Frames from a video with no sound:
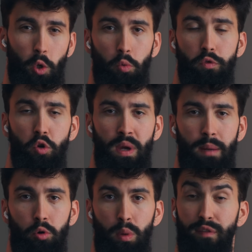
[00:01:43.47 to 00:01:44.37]
on a review
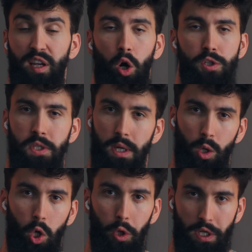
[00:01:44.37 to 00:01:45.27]
paper by Vygotsky
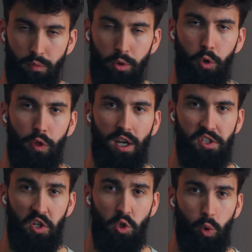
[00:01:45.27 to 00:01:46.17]
and colleagues from
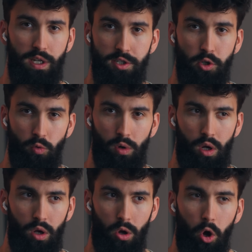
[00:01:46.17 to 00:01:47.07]
2022
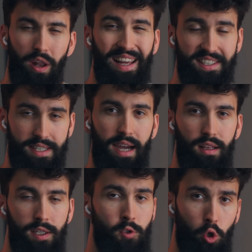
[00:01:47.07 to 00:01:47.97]
on
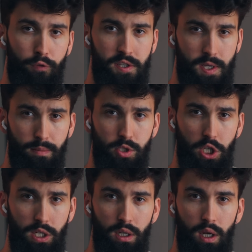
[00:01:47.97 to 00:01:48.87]
exactly surface
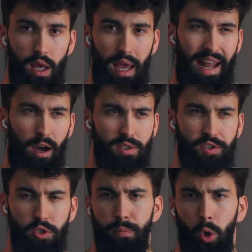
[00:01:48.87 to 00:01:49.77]
EMG, and how
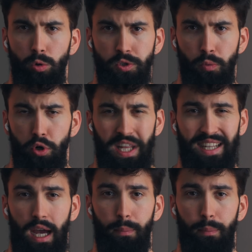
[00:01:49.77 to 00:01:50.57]
it's supposed to predict